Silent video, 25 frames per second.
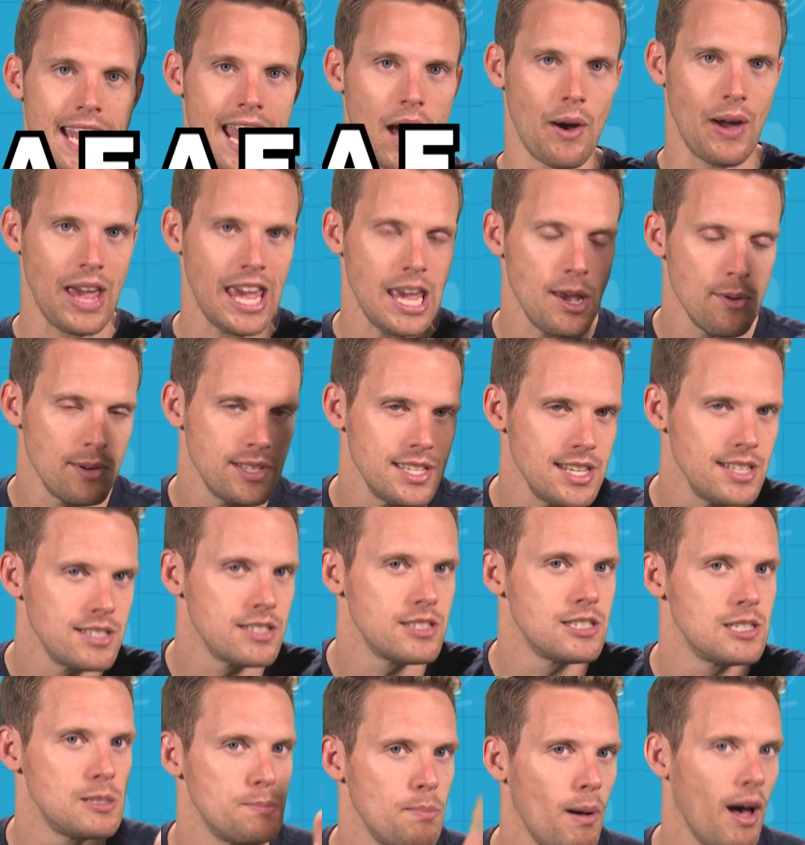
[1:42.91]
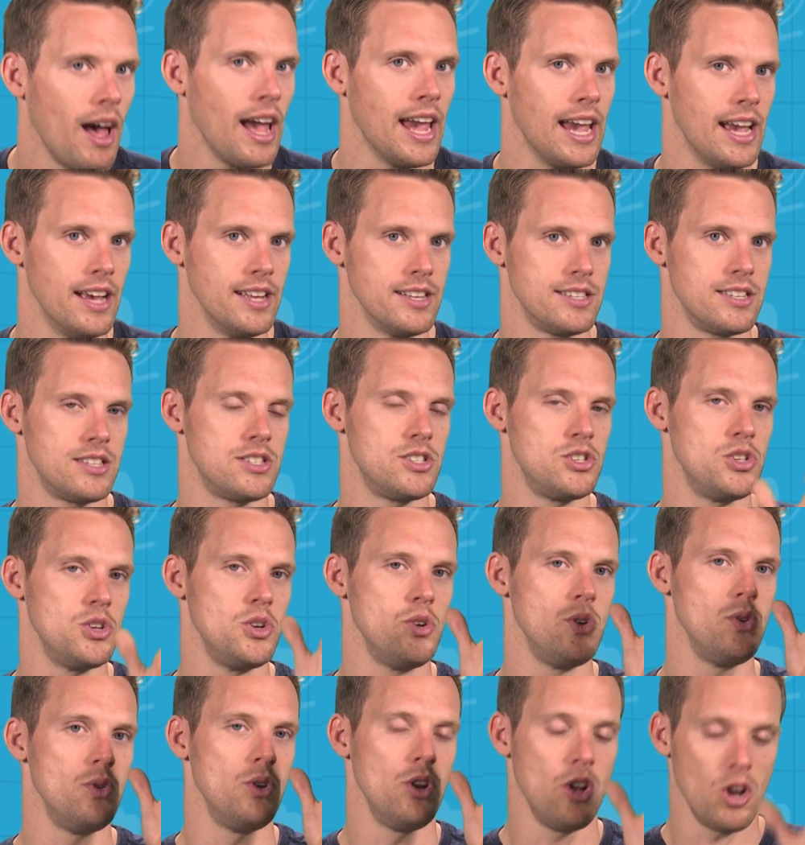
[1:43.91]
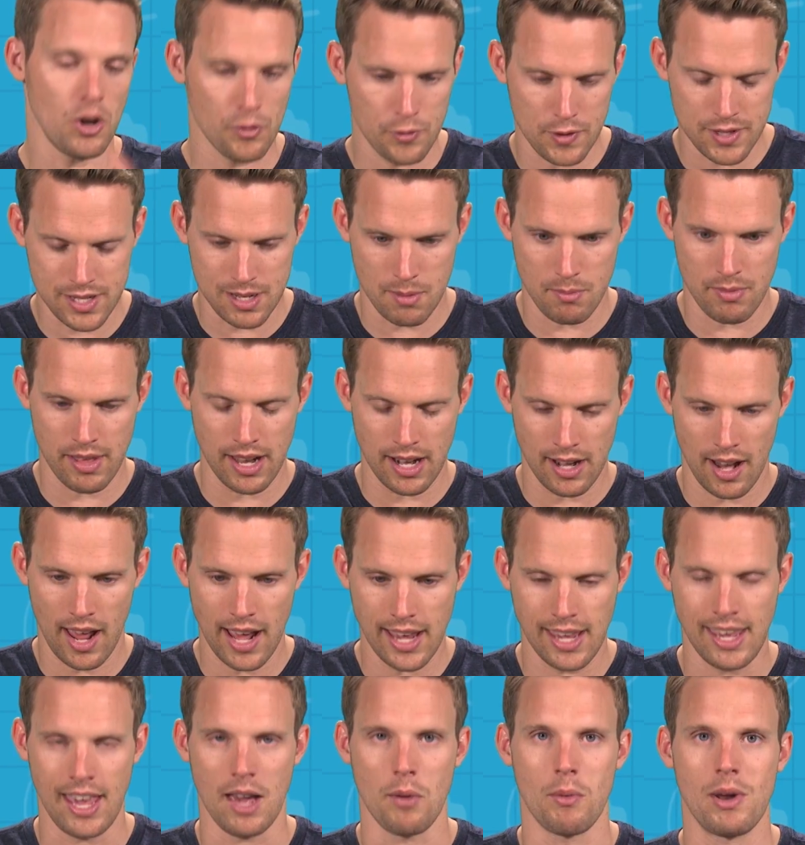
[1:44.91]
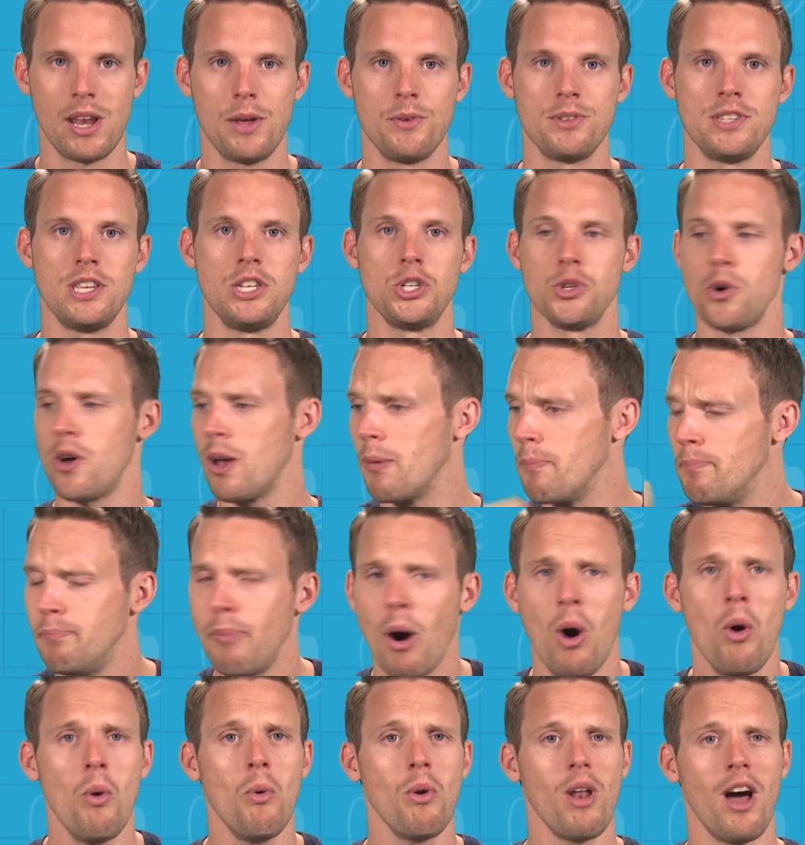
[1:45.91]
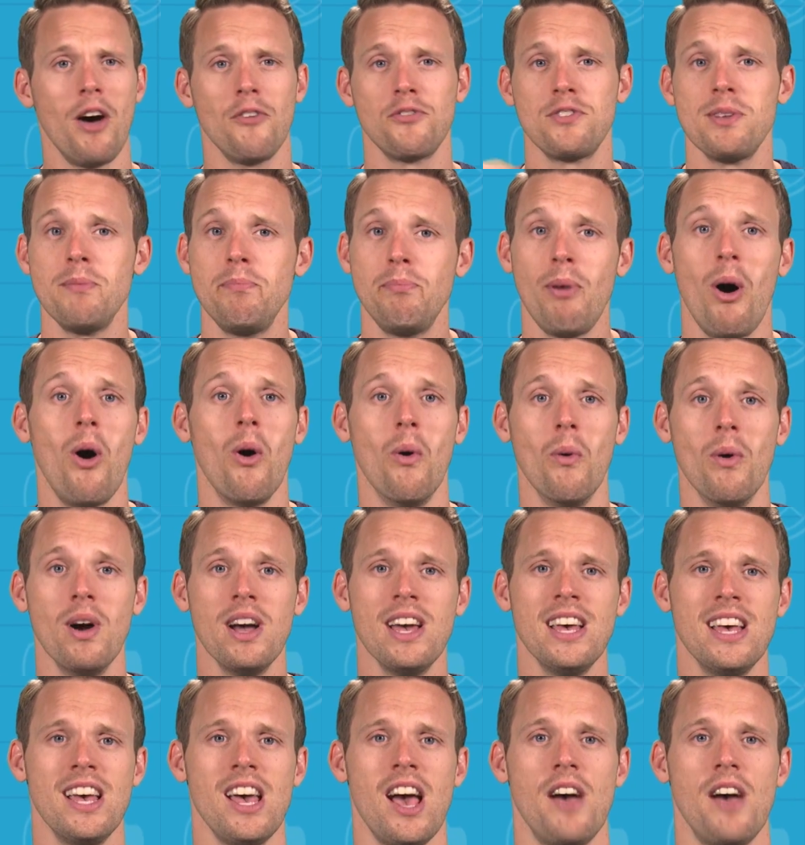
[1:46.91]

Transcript: Now, he was inspired to look for something like it when he was enjoying bowl after bowl